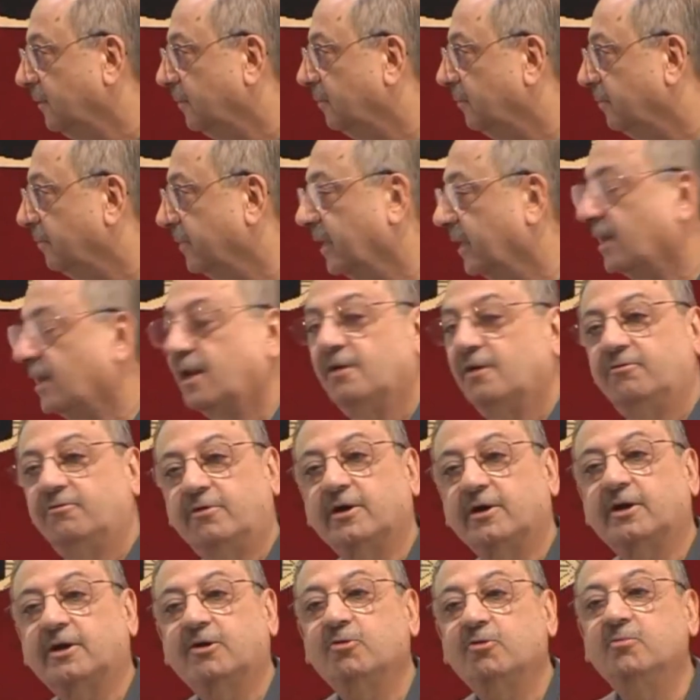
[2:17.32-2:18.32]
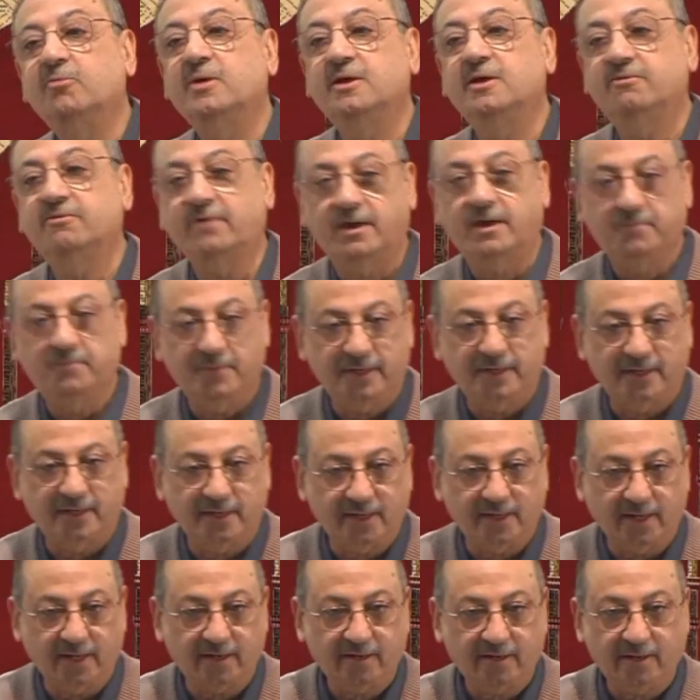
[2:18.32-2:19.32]
may Allah forgive me if I make
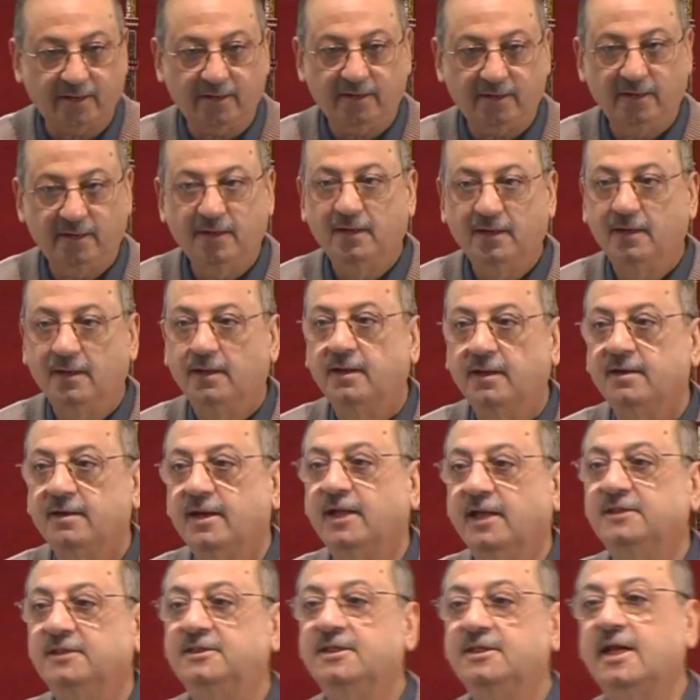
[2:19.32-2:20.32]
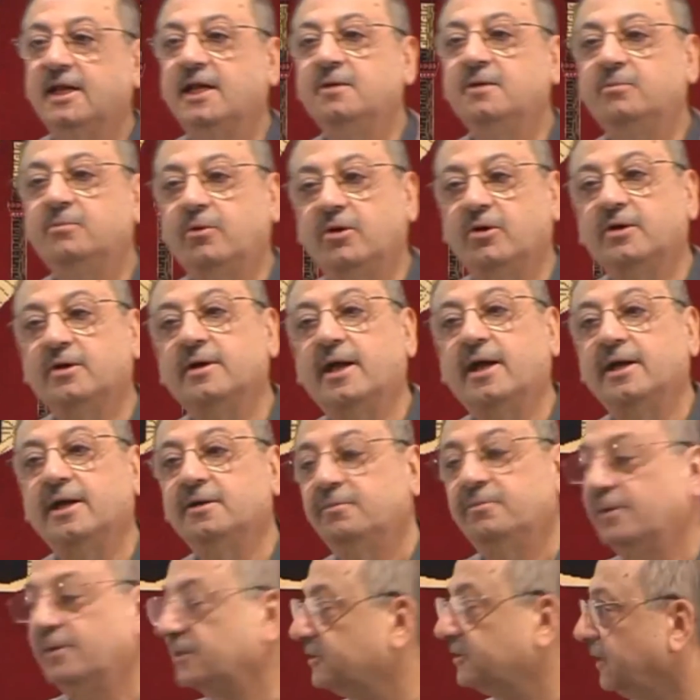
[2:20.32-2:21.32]
an error,
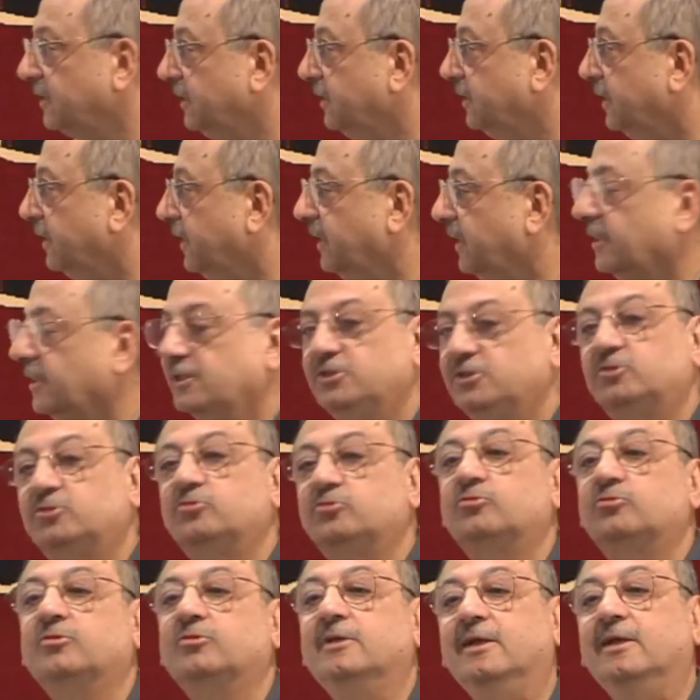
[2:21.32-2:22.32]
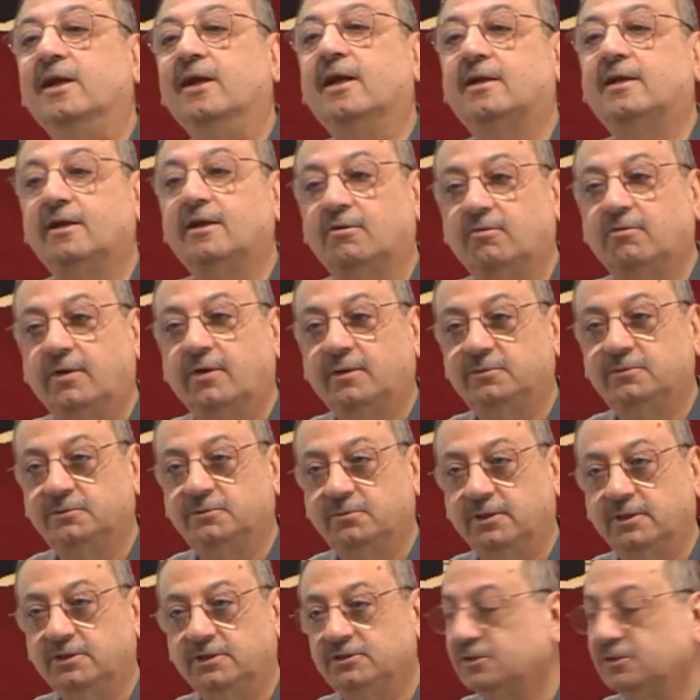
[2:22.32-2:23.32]
99.9% is three-letter verbs.
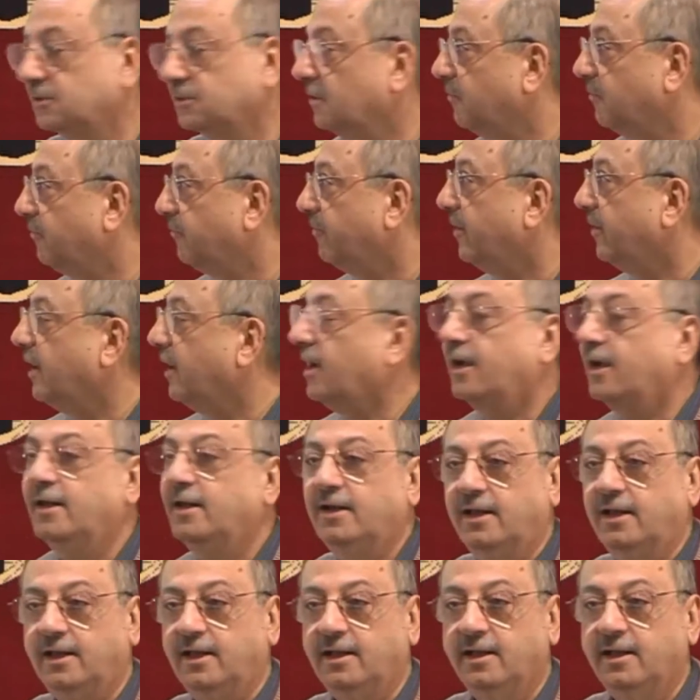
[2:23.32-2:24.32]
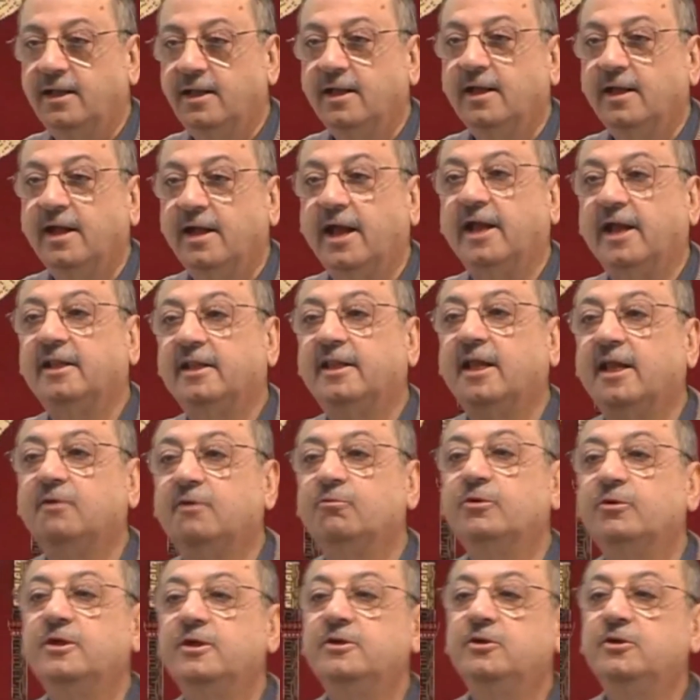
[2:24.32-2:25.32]
That's fa'ala. And then
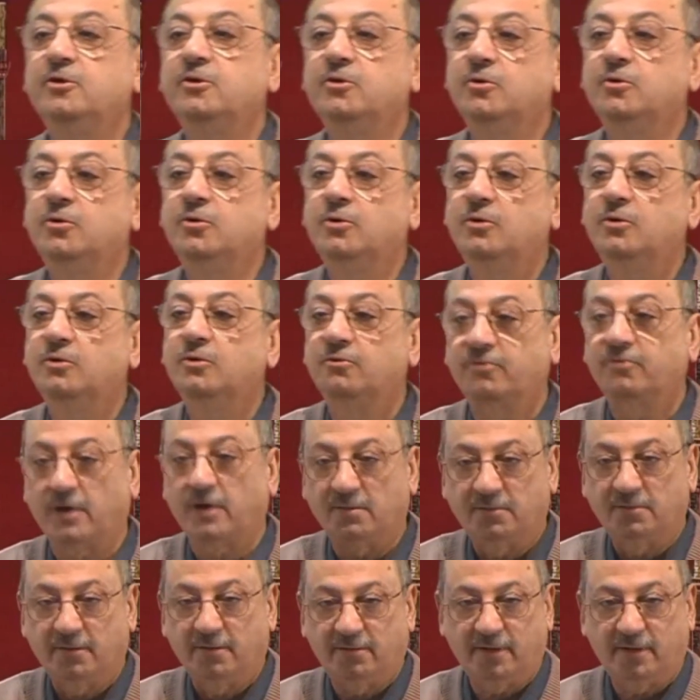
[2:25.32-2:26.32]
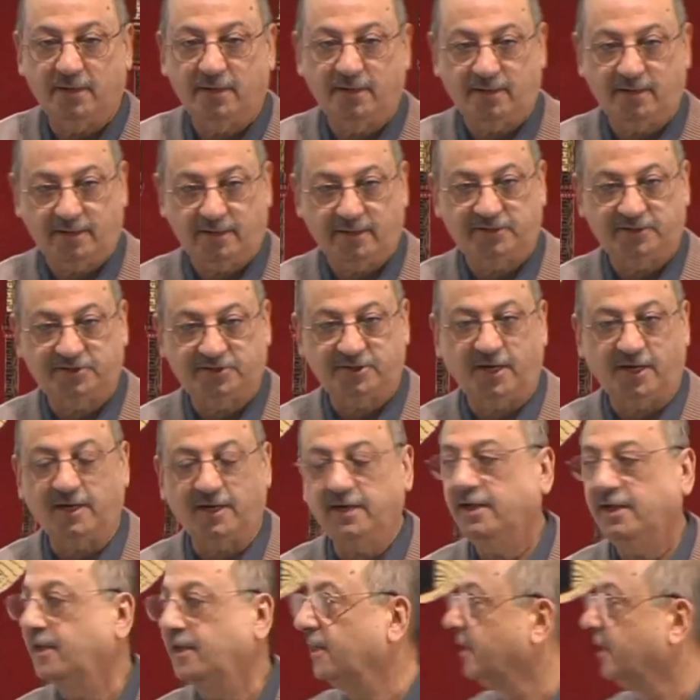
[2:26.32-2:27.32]
we knew from our study